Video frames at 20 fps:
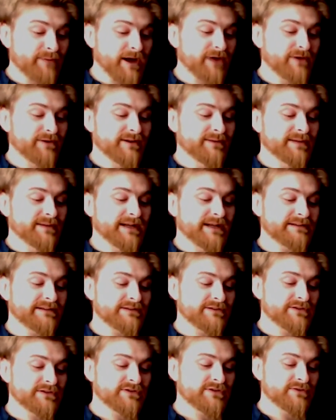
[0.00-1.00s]
a
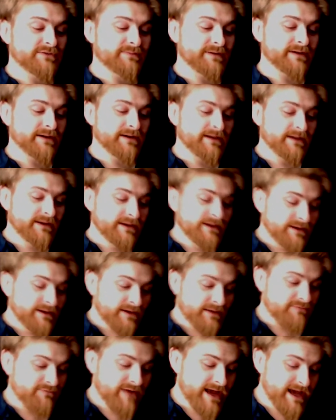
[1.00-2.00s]
bioluminescent, super
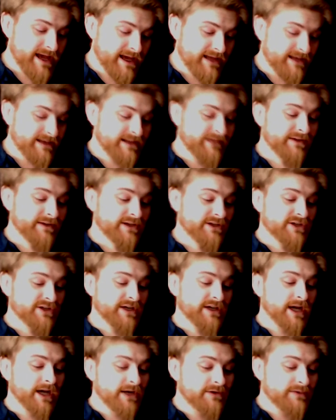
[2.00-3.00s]
rare living
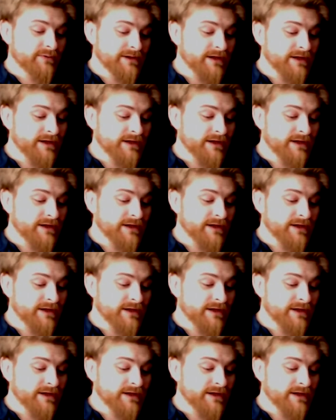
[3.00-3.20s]
geode